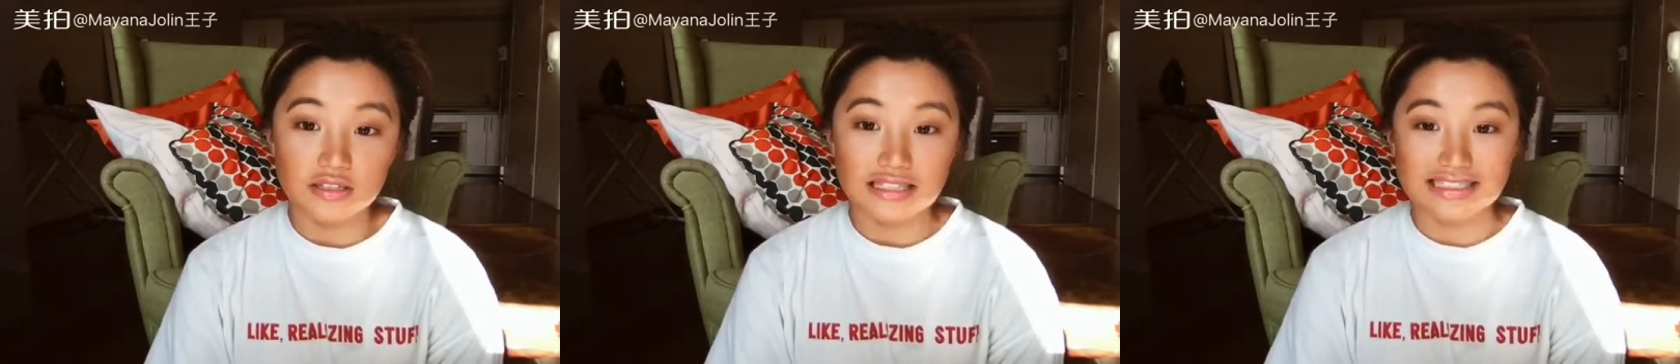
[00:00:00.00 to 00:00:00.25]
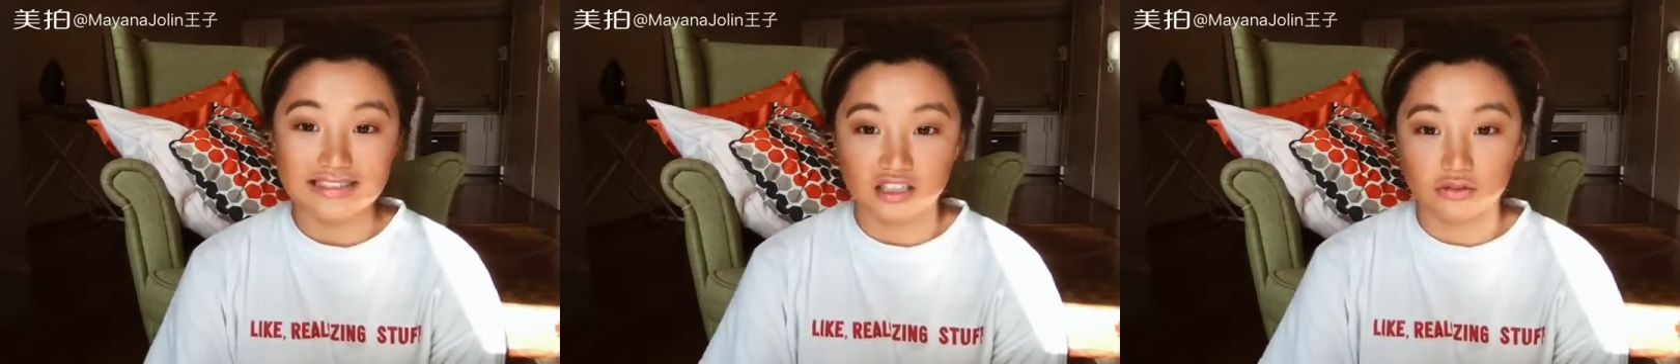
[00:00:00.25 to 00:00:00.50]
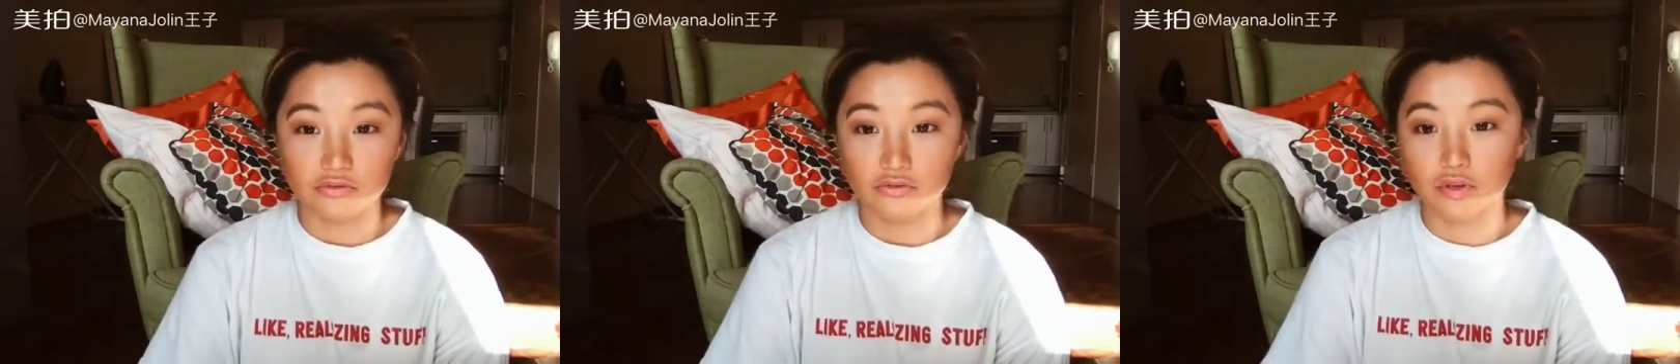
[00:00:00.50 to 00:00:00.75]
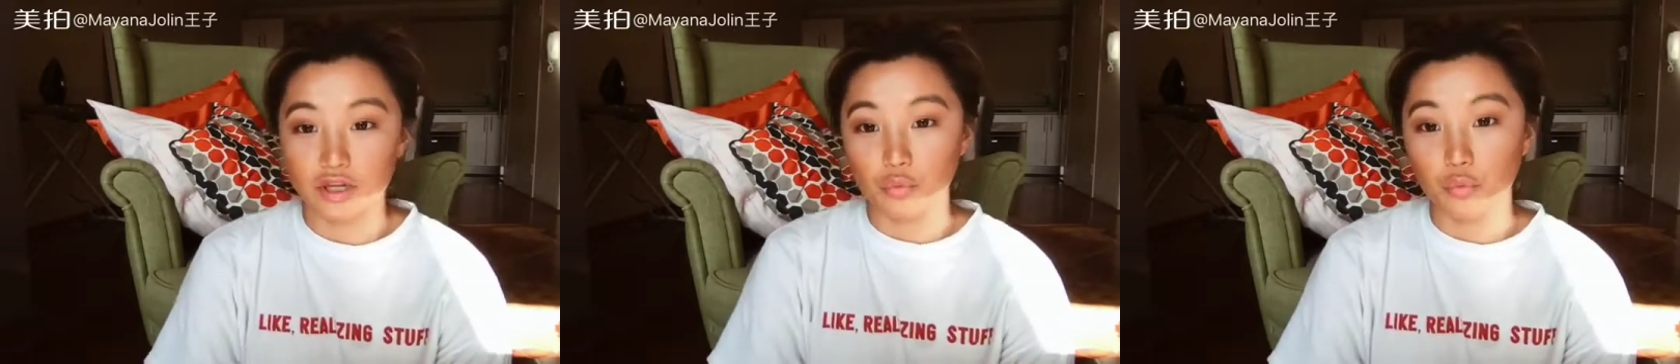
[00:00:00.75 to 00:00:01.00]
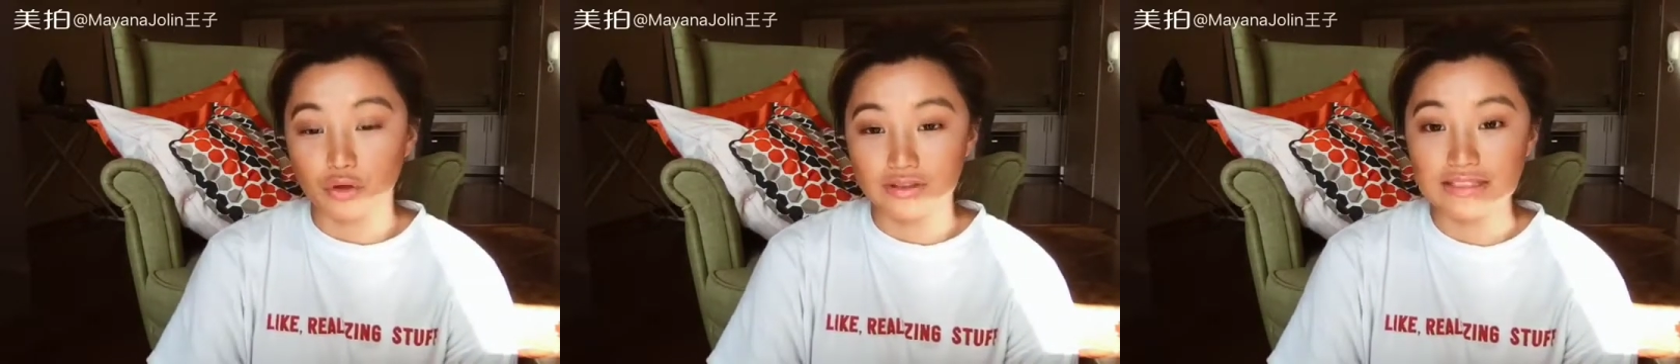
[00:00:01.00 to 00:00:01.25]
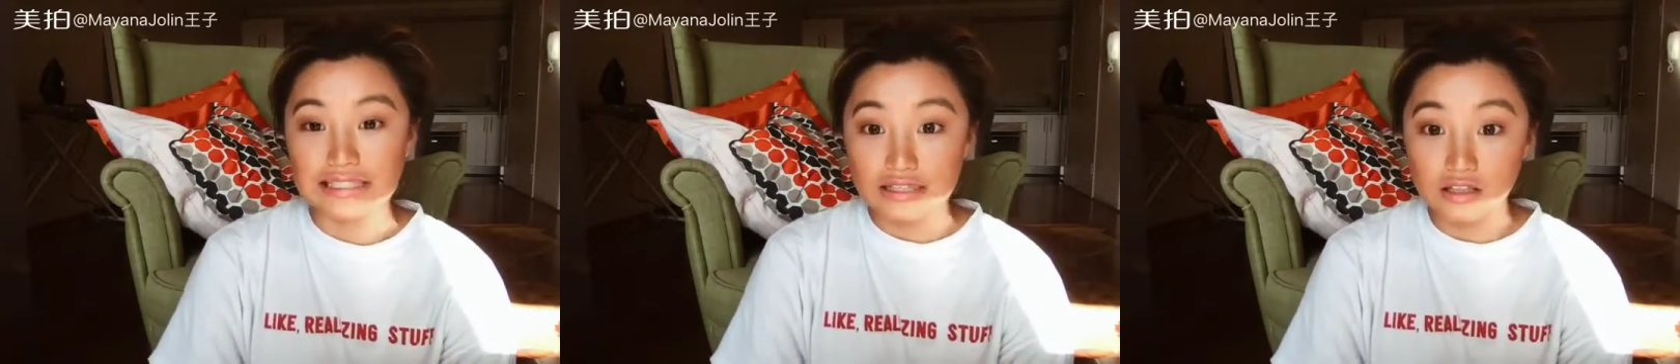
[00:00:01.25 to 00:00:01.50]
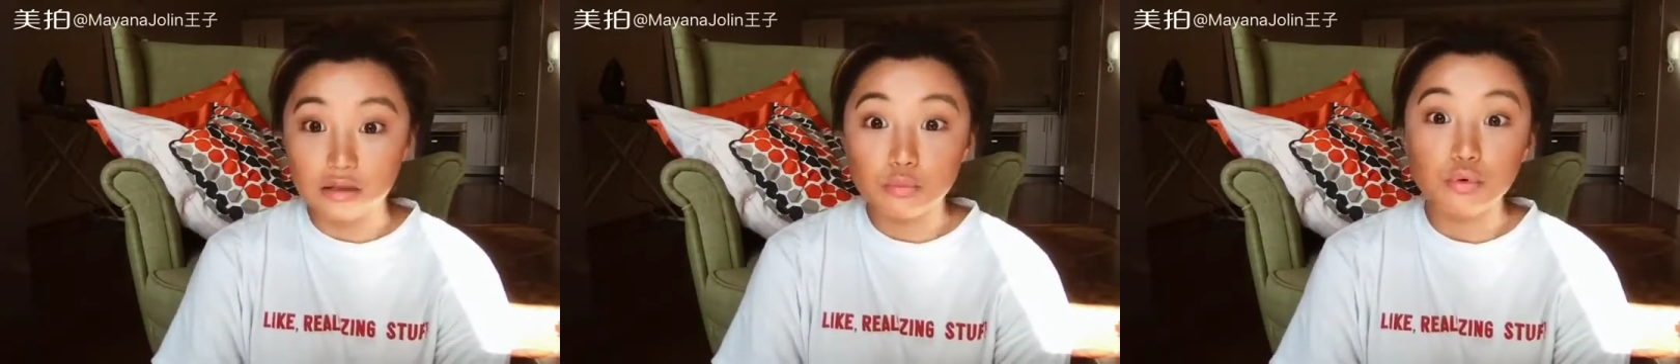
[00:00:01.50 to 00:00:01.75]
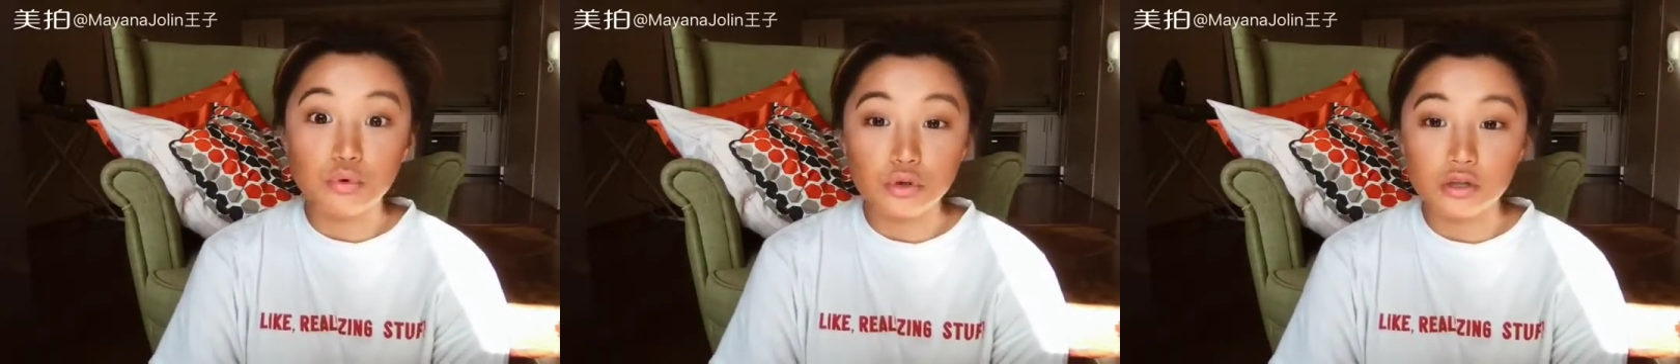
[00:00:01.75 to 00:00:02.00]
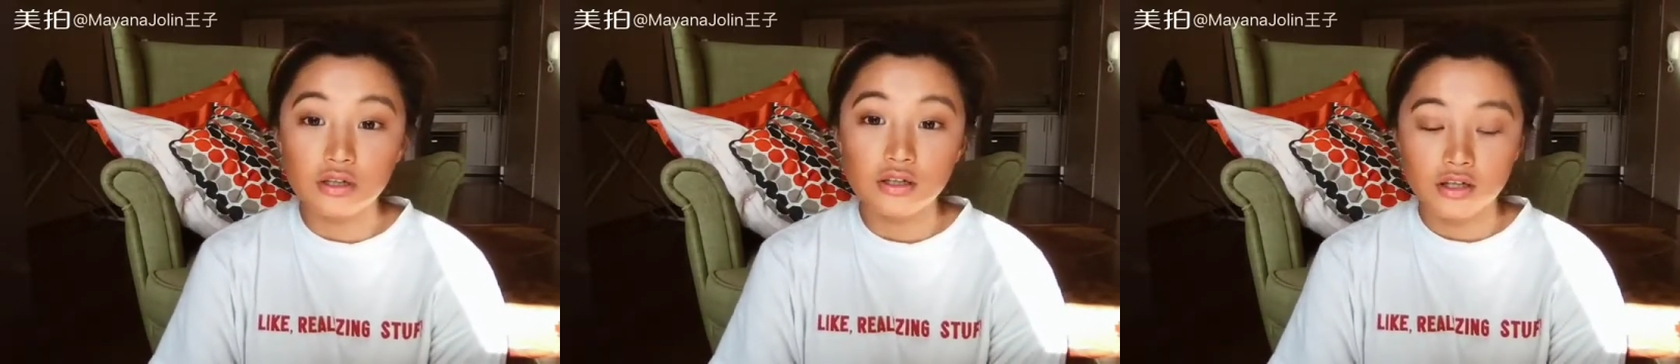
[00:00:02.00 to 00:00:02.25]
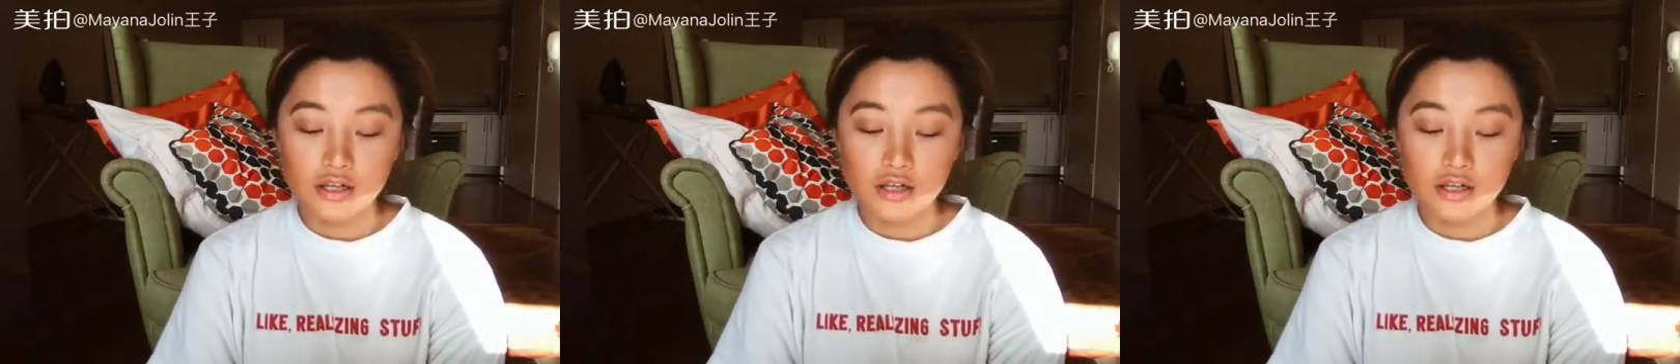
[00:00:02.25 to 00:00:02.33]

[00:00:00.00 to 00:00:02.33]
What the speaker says: instead of like what's in the book.